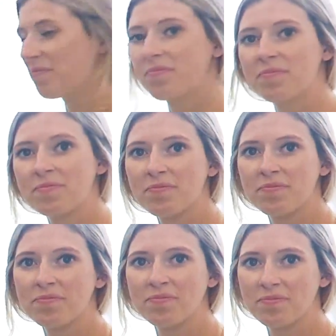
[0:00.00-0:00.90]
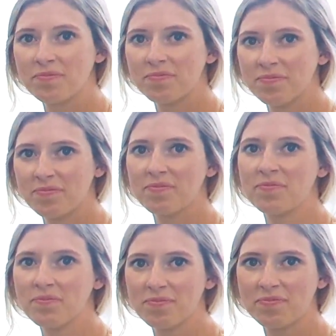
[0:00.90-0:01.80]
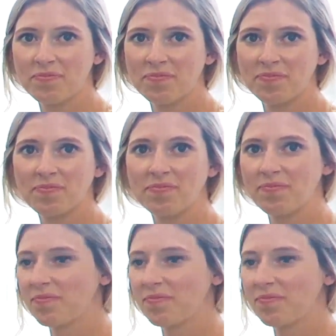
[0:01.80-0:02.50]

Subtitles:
No words are spoken by the person on screen.